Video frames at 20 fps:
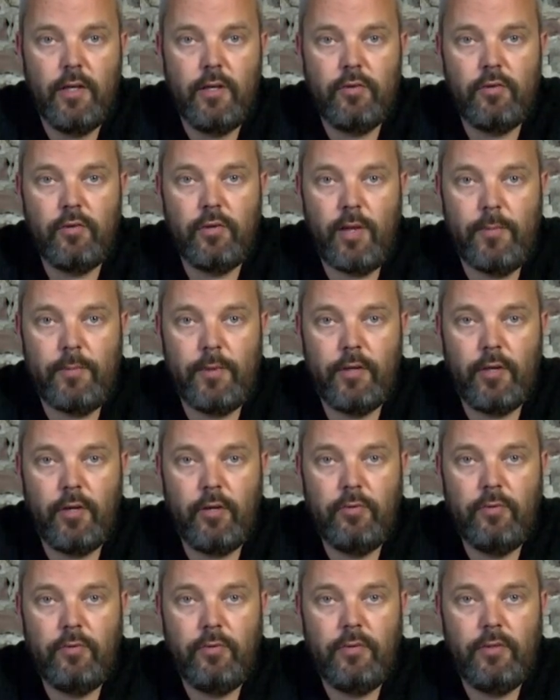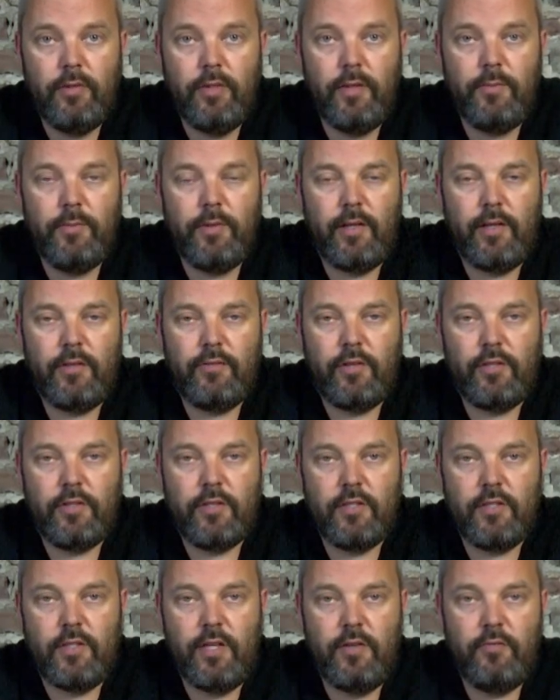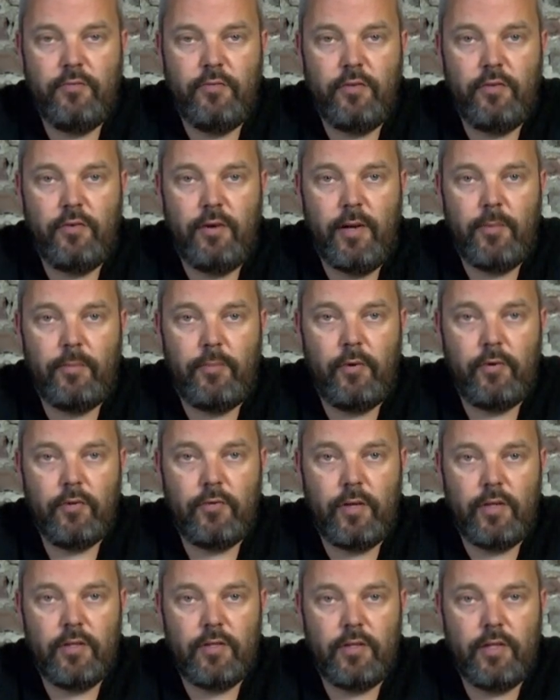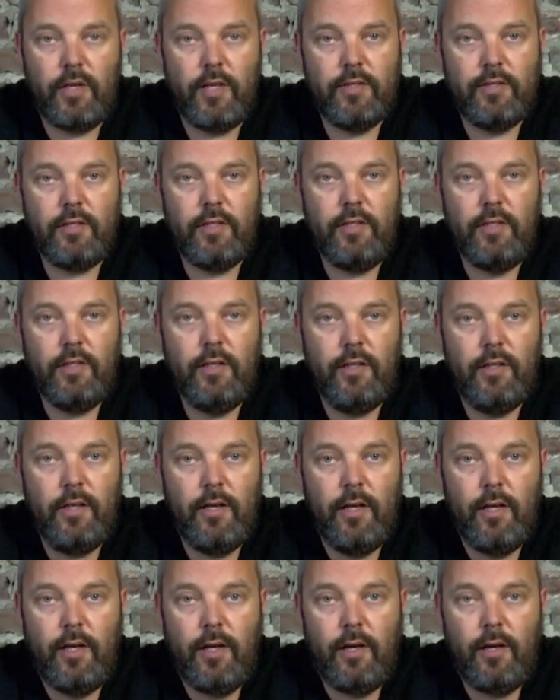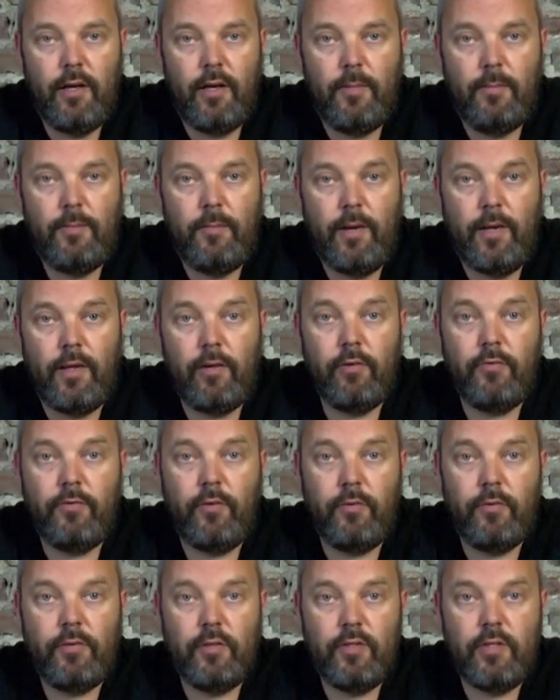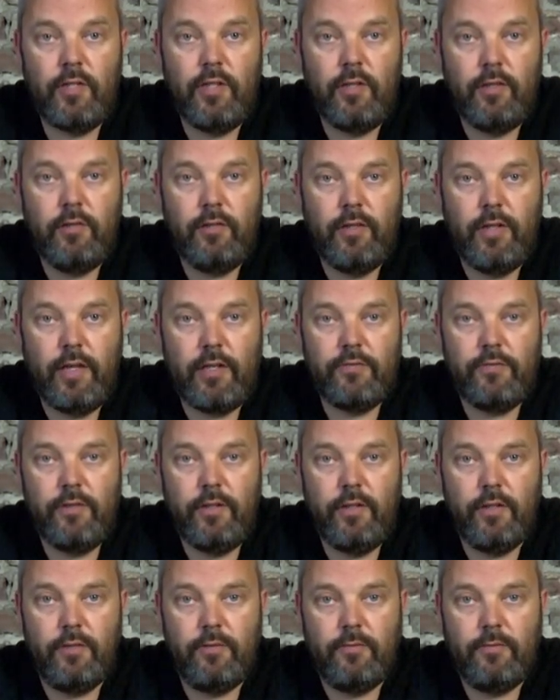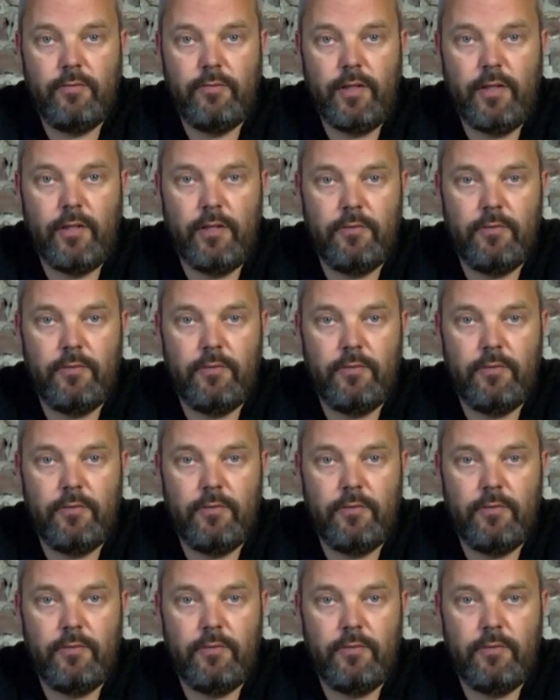do let me know. The email address is info at motorize.it um, and I look forward to seeing you in the next video. Thank